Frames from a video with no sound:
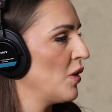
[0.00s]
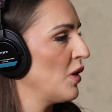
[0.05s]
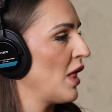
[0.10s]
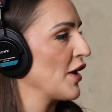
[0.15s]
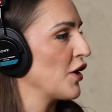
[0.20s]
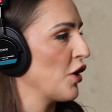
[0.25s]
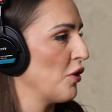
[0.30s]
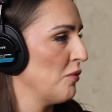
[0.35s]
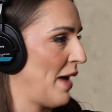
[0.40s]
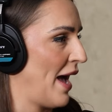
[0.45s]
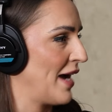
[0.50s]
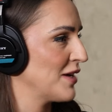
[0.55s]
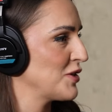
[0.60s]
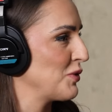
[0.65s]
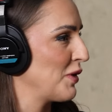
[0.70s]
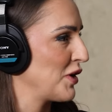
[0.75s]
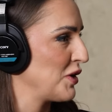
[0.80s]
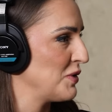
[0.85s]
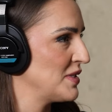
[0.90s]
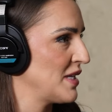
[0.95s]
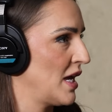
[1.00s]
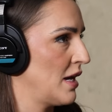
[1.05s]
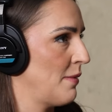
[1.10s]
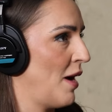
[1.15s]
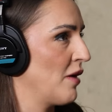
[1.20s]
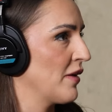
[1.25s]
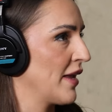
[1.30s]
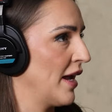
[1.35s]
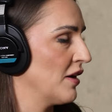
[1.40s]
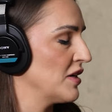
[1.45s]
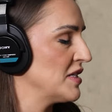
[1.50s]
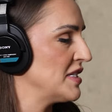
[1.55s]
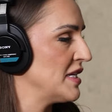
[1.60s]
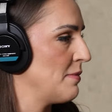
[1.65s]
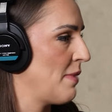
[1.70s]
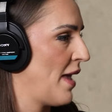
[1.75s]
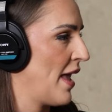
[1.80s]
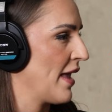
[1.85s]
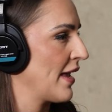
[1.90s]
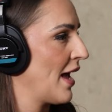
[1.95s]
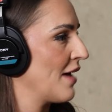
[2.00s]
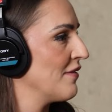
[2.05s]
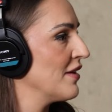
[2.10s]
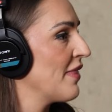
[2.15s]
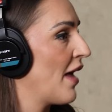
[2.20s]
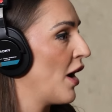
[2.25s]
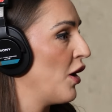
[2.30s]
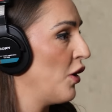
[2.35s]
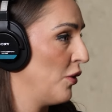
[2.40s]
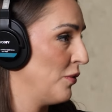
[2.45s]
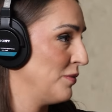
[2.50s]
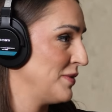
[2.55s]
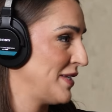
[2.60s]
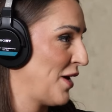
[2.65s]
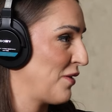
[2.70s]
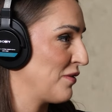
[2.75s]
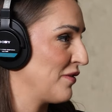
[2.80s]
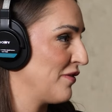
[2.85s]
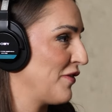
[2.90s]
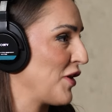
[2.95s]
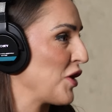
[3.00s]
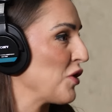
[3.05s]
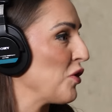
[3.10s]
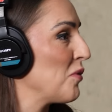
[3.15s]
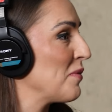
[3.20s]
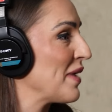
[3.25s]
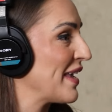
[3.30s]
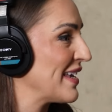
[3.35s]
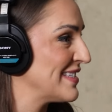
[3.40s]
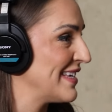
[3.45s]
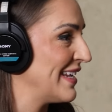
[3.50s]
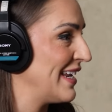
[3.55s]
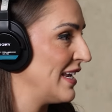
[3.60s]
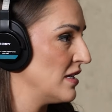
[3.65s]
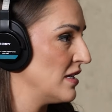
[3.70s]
Well, I go back to what you said about Guaranty Bank having that hometown feel, because it